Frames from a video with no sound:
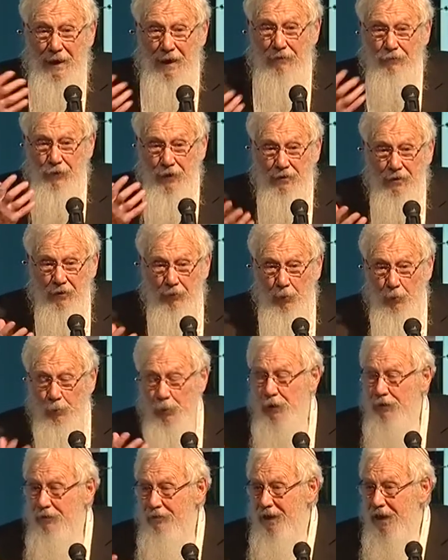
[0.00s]
life easier,
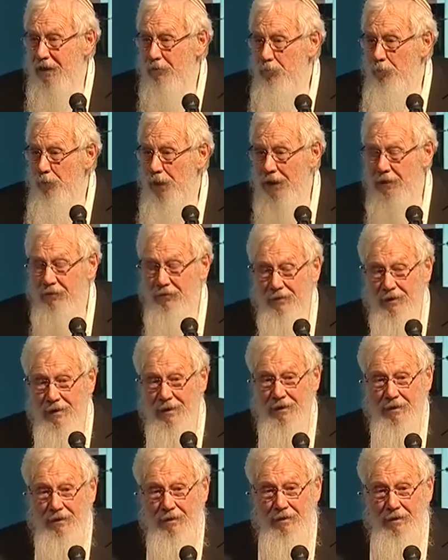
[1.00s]
because that makes
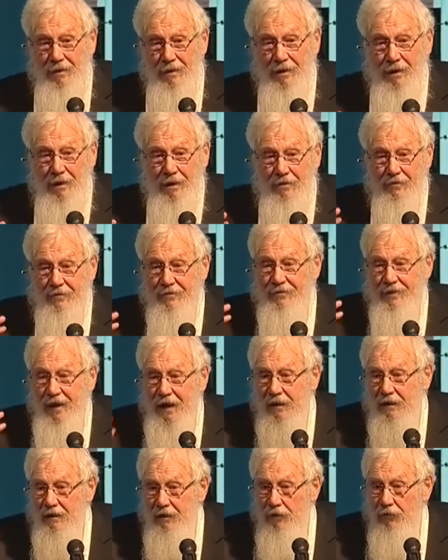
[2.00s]
it an
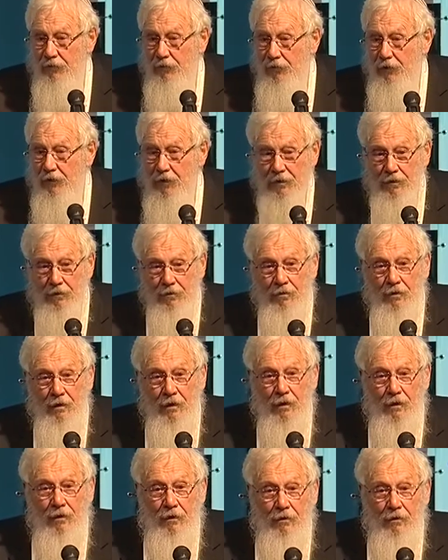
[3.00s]
incentive, yes,